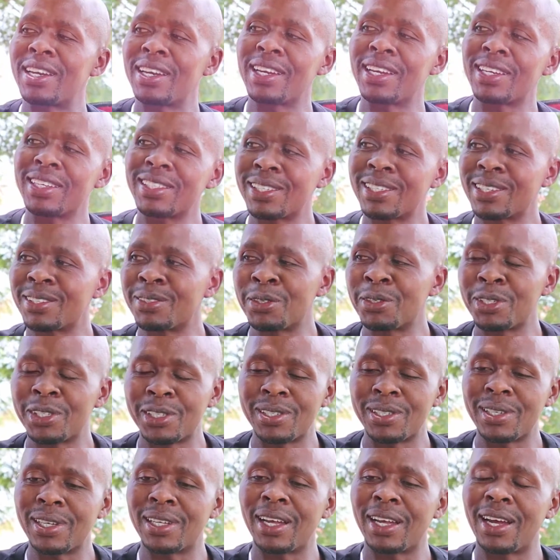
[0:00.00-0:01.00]
legacy.
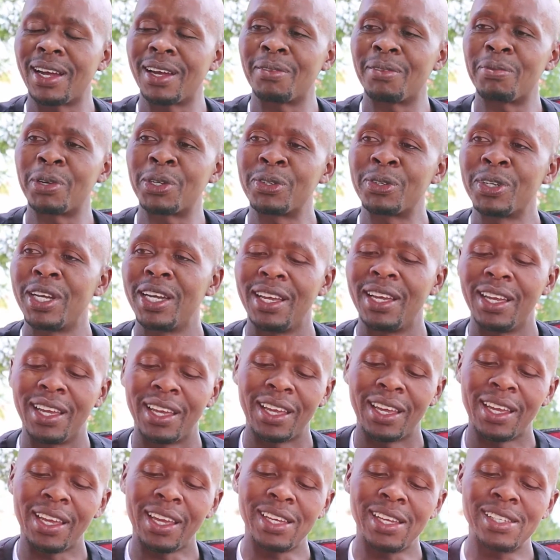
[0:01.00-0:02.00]
But
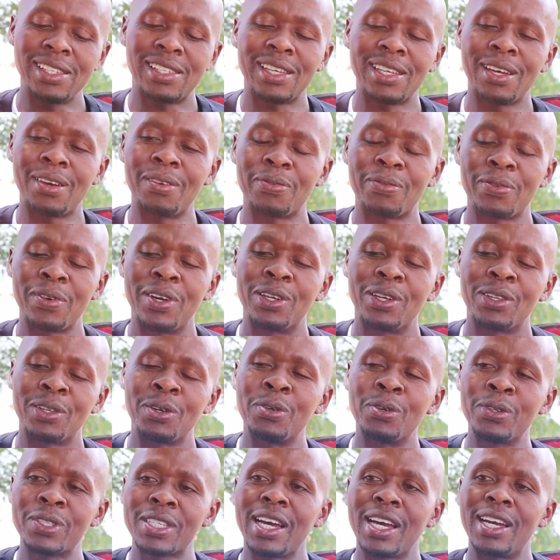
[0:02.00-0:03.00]
instead of
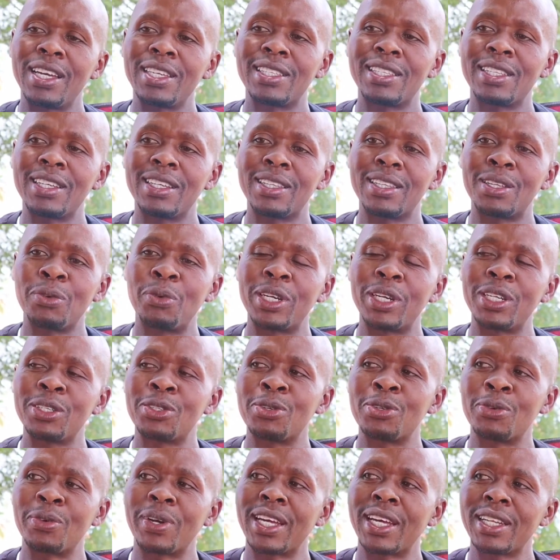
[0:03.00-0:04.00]
those guys, they wanted
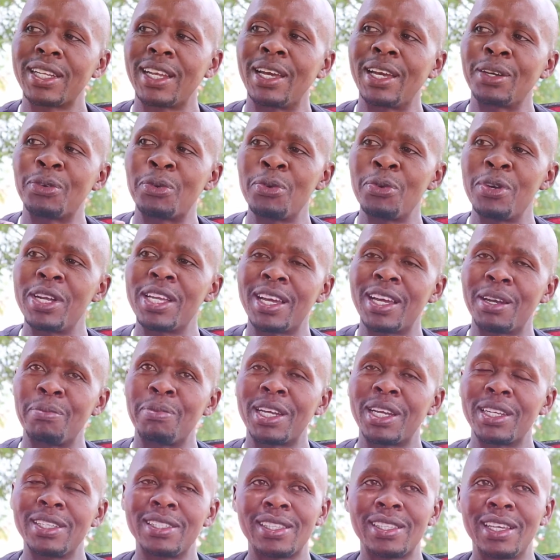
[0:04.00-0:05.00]
to write like Kulenyan,
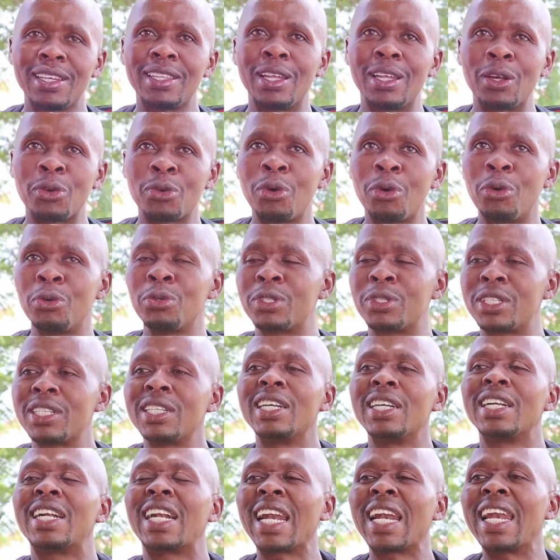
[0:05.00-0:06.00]
but instead they wrote
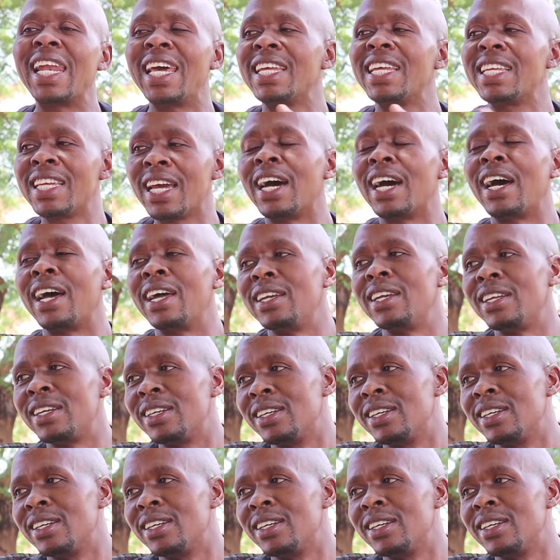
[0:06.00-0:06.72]
Klenyan.